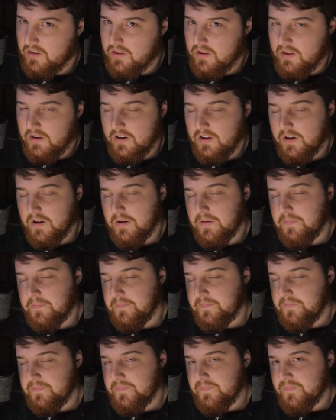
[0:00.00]
than
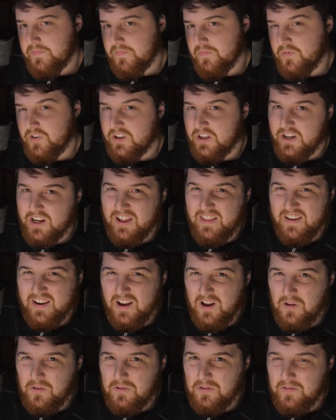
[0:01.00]
really anything
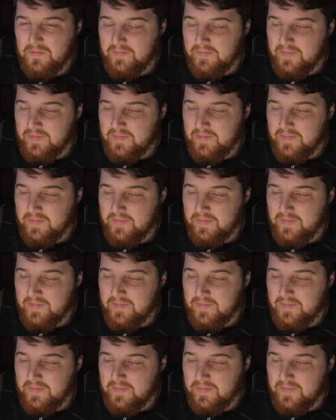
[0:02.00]
else